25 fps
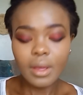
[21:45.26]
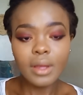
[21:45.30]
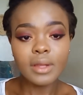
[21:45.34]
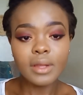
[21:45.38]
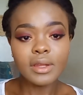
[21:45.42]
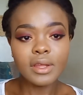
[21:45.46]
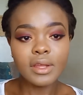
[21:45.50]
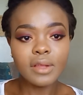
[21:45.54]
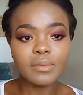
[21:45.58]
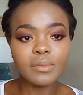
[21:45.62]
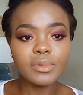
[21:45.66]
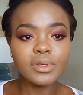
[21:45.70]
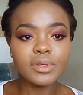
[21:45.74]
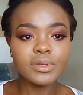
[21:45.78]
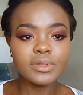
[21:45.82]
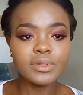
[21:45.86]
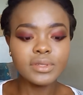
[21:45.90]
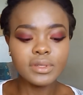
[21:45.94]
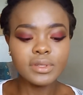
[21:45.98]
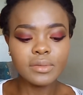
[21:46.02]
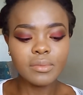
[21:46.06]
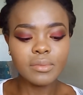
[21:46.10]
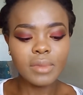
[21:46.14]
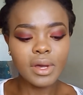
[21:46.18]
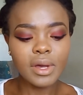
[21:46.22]
and I'll be
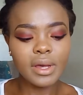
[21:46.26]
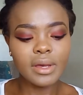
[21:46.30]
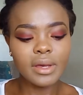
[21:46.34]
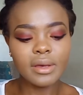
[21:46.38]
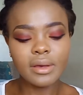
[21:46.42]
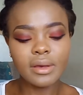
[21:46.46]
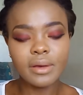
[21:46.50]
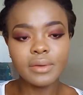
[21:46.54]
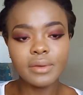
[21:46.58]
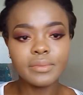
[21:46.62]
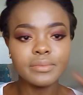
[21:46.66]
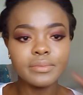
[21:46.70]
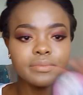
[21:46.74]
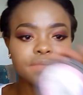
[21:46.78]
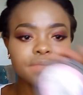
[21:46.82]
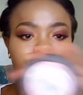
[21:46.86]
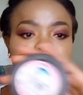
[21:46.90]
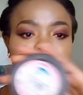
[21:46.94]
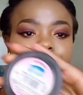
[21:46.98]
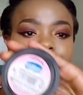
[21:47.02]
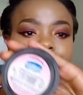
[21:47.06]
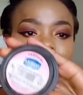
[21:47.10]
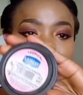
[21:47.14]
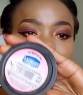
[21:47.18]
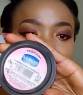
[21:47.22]
using my um,
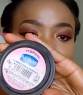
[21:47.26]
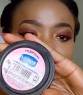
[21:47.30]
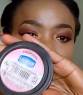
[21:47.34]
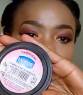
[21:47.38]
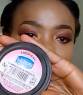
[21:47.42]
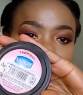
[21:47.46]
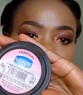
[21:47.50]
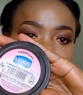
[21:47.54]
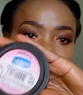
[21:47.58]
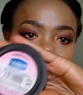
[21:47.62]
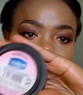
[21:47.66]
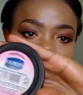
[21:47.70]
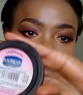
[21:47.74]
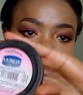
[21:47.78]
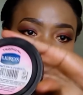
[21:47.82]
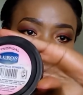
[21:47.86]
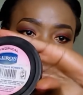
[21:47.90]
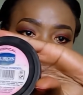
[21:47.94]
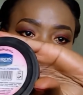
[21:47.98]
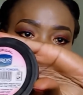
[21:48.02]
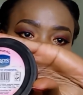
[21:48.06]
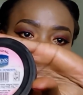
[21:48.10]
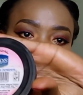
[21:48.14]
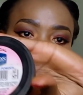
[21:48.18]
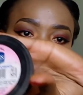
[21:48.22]

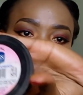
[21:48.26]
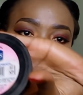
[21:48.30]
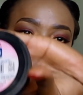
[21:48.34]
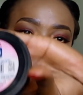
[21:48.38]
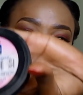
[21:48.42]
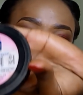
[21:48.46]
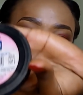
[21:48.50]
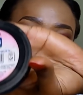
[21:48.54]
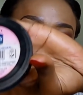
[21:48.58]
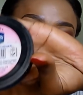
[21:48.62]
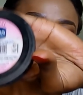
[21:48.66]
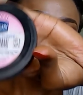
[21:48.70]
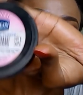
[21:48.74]
Tropical